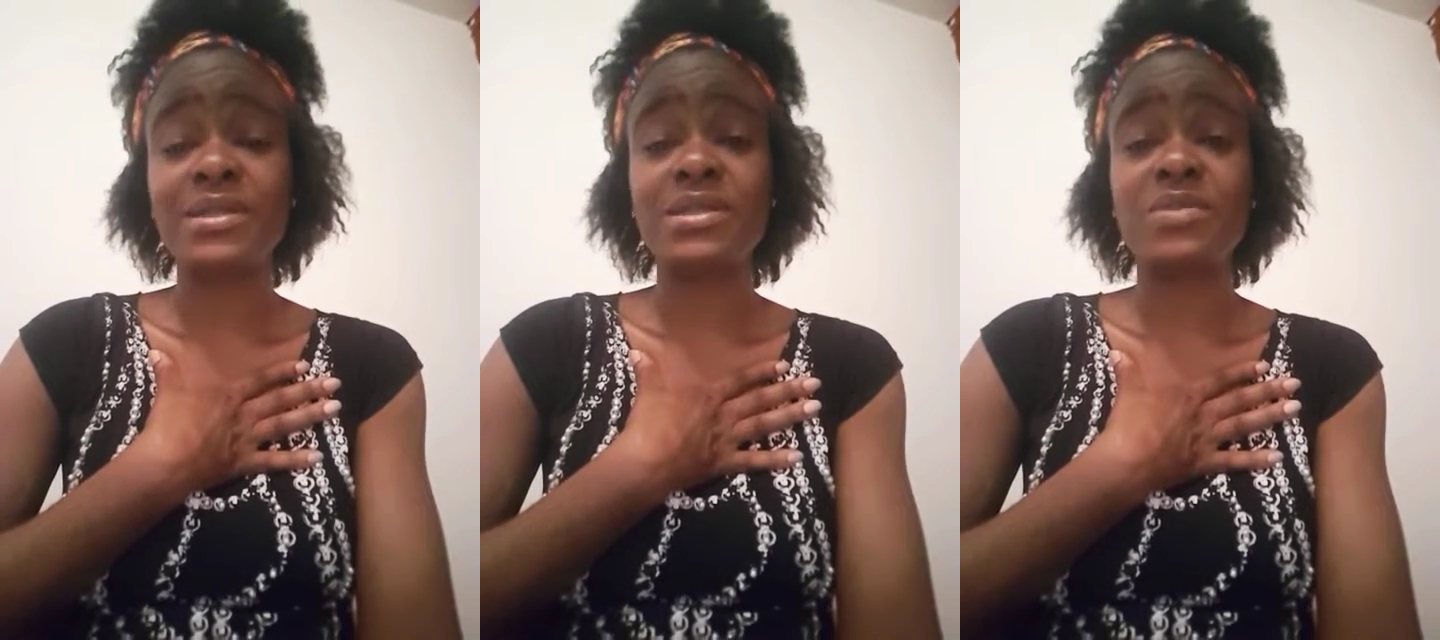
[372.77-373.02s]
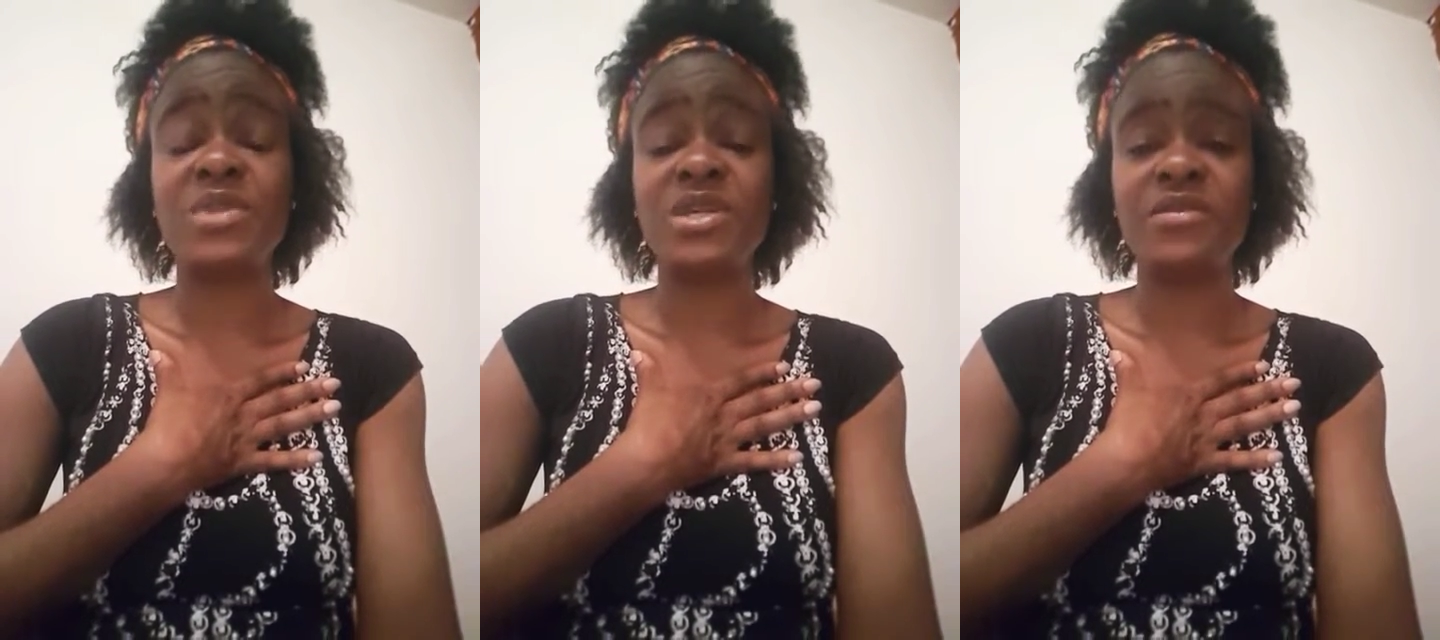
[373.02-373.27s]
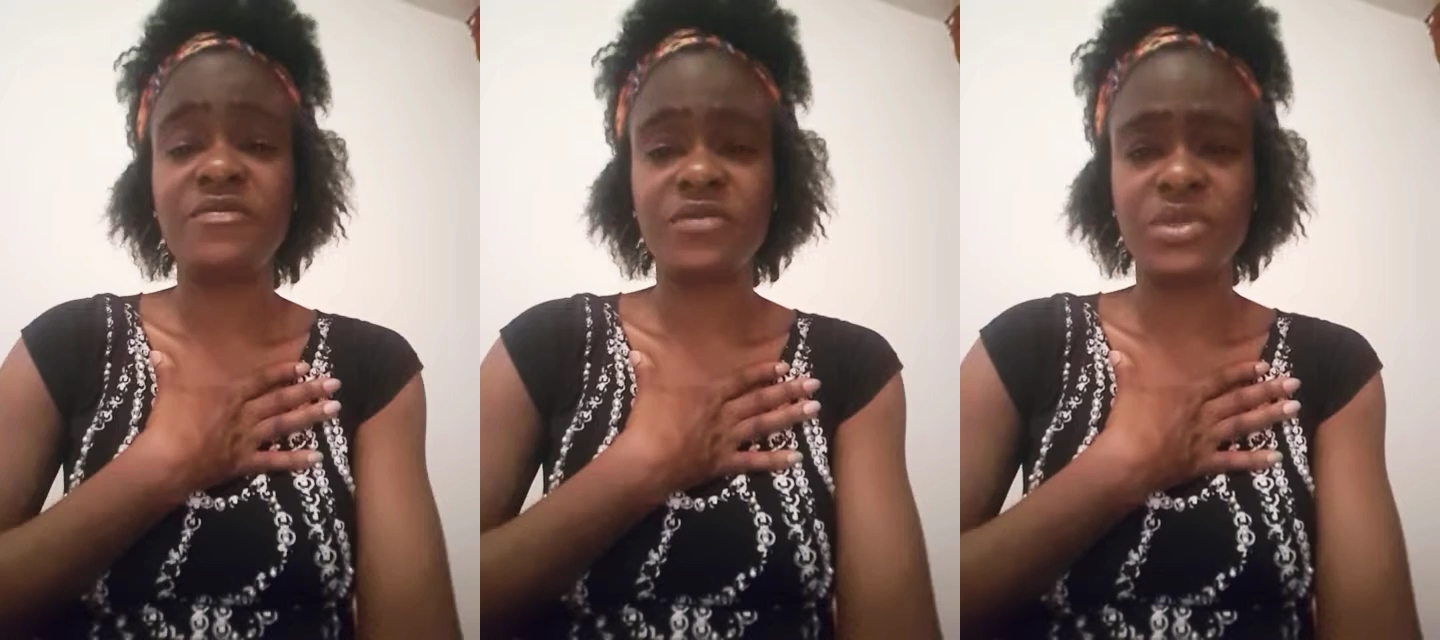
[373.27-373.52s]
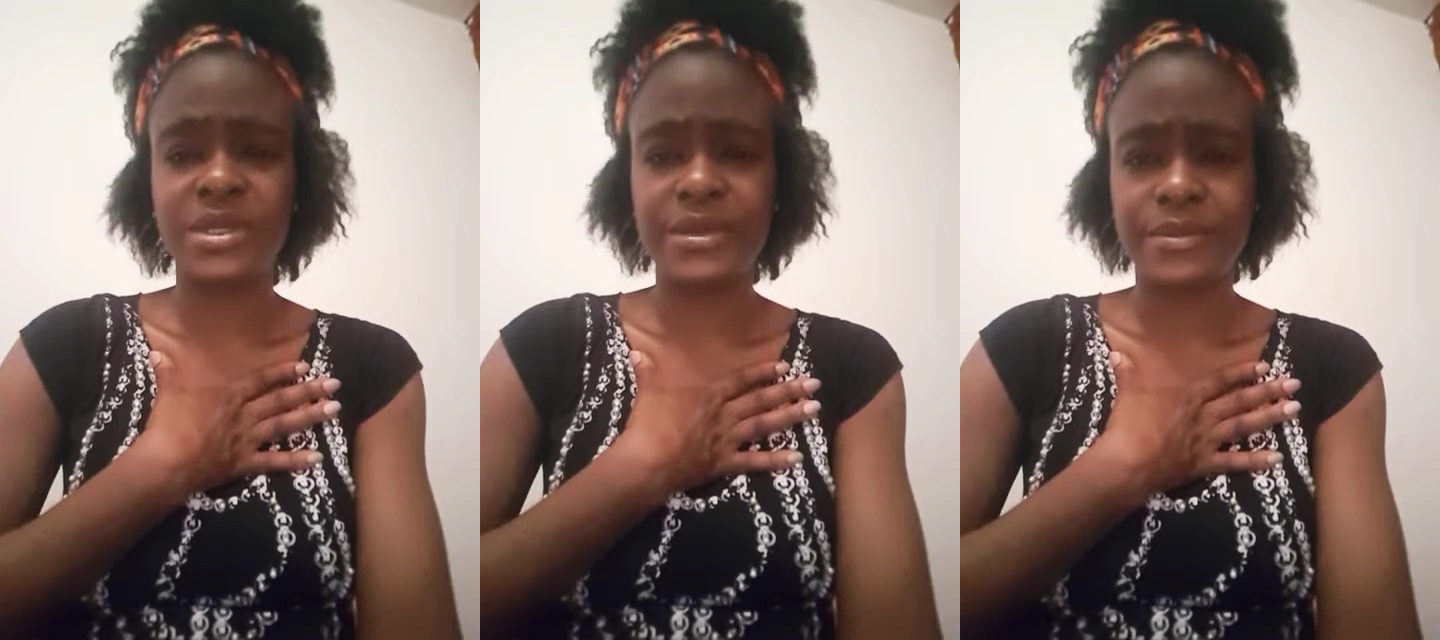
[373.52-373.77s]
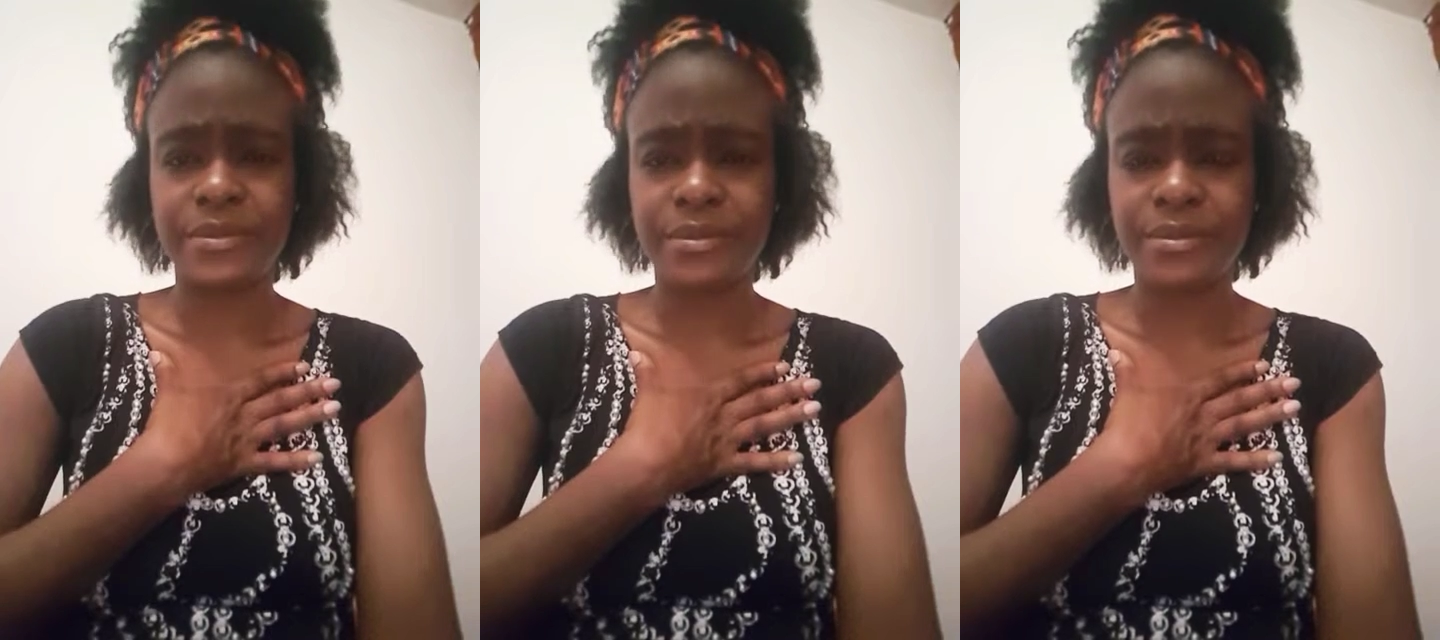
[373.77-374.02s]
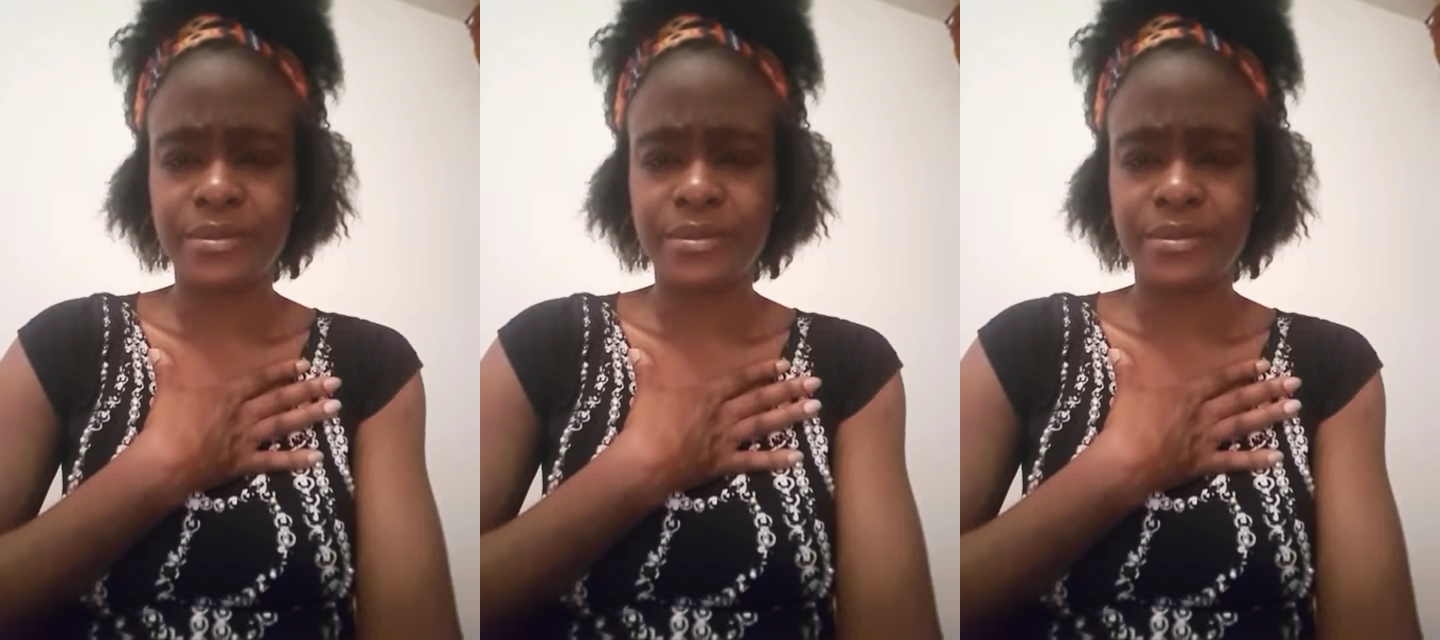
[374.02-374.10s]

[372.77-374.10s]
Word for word: is bleeding for them